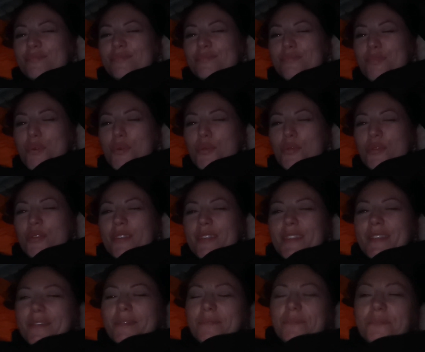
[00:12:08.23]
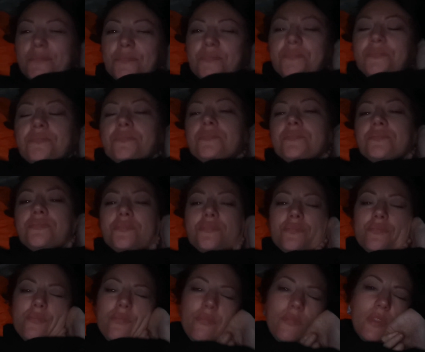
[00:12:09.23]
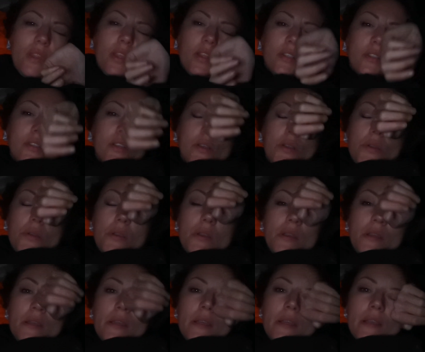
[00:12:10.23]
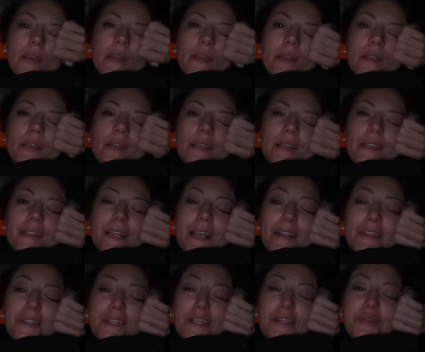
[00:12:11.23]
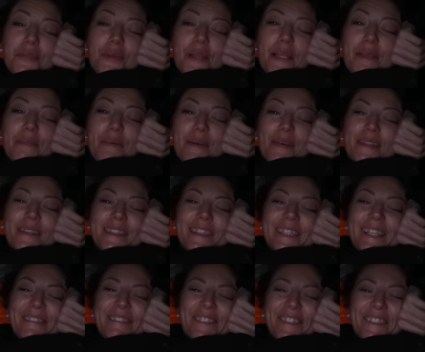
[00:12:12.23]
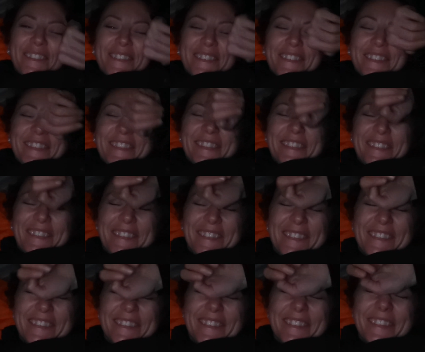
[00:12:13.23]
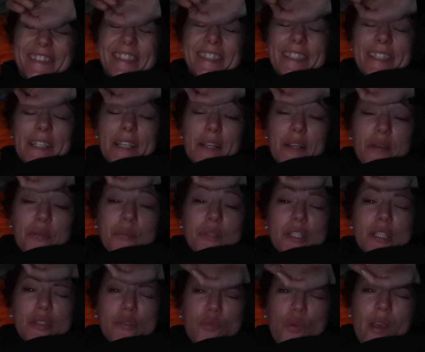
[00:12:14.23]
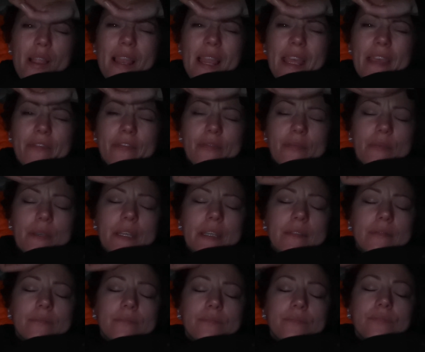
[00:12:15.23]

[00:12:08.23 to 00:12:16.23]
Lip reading: Morning. So it's actually 7:20, which is quite late for me.